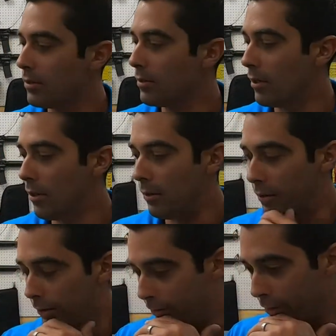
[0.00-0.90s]
So
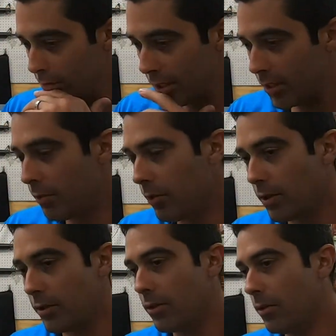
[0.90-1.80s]
the first thing you
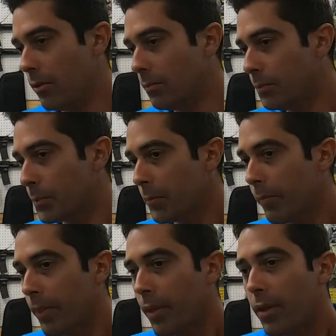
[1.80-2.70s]
want to do
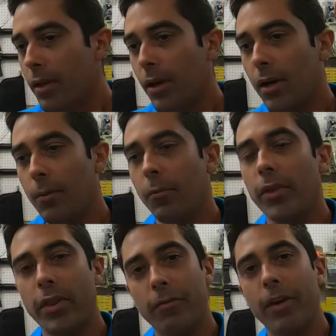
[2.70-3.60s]

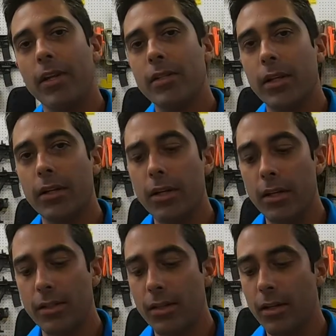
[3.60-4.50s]
with advanced
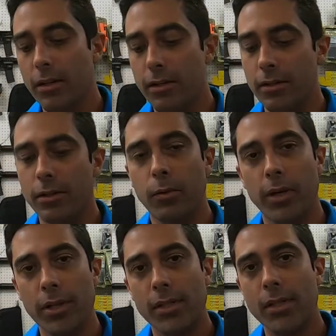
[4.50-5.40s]
techniques is you
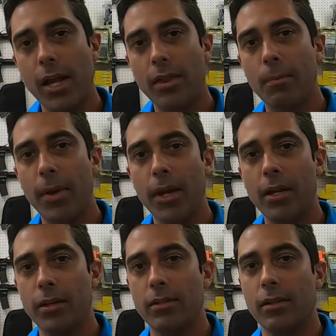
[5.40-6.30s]
want to set the
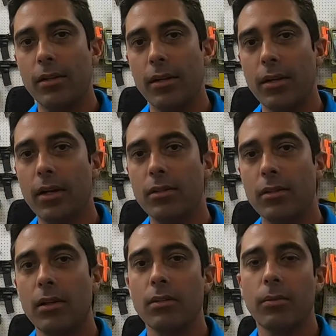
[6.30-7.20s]
pins, and
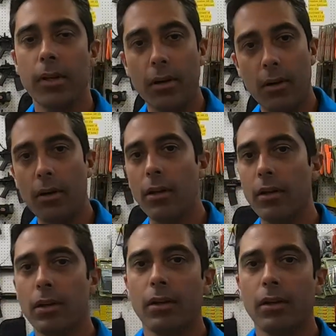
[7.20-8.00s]
that's what they call it.